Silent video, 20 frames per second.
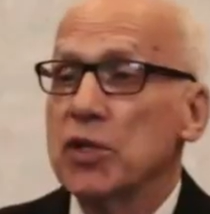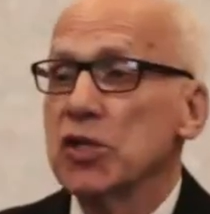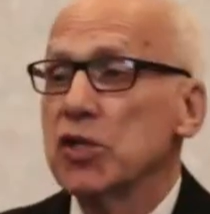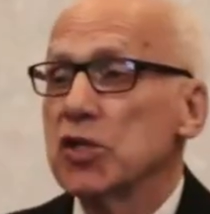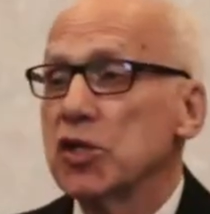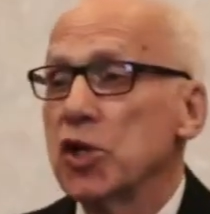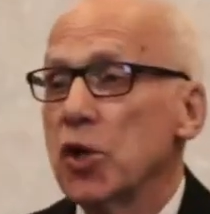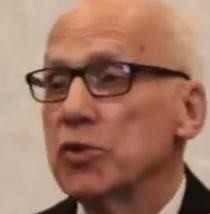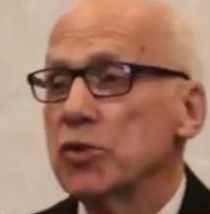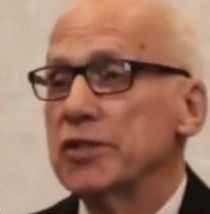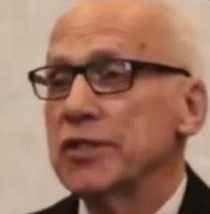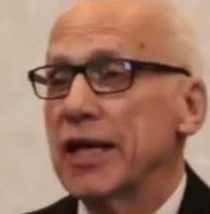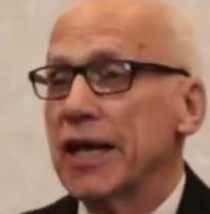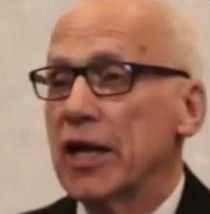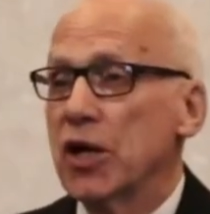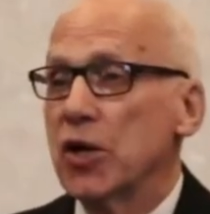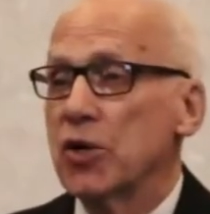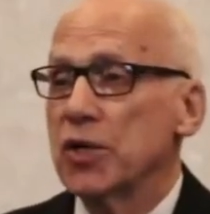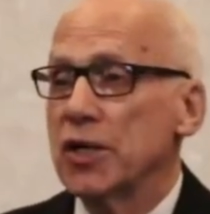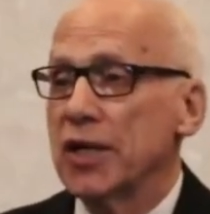go
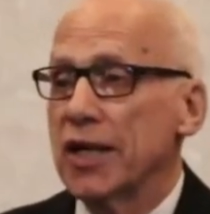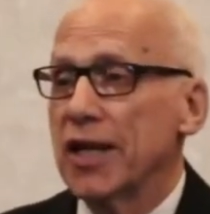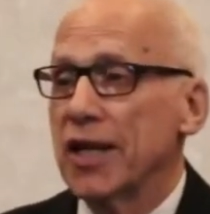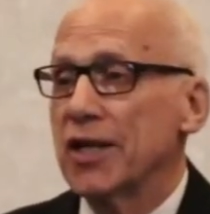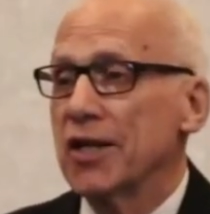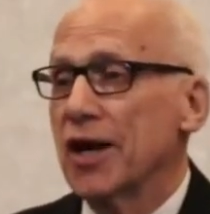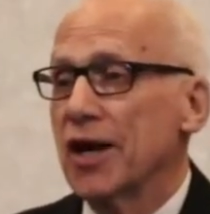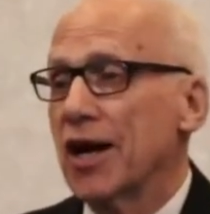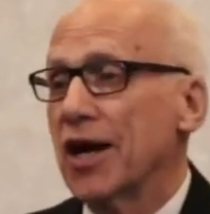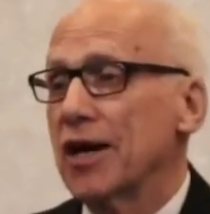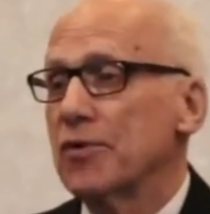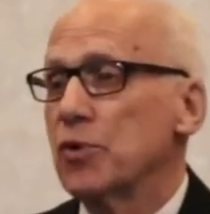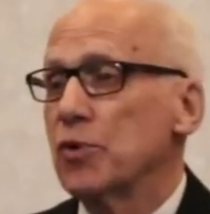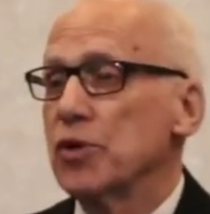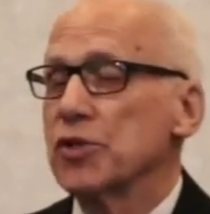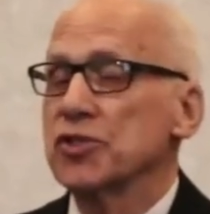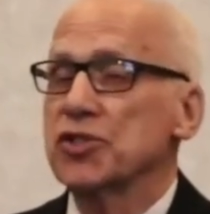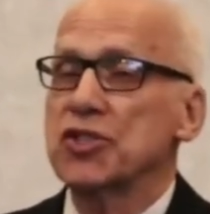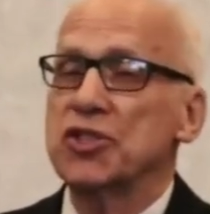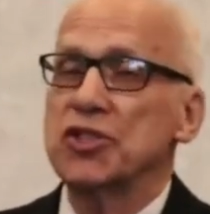down and I will
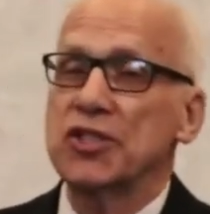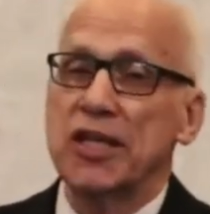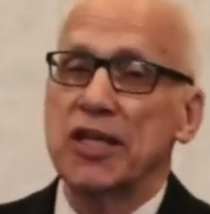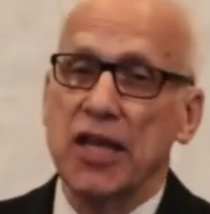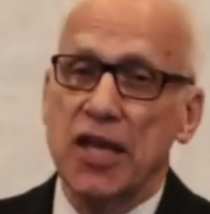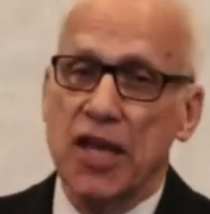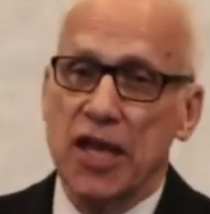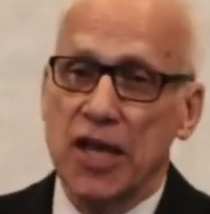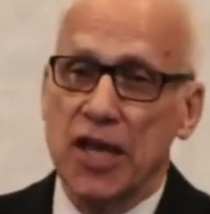see.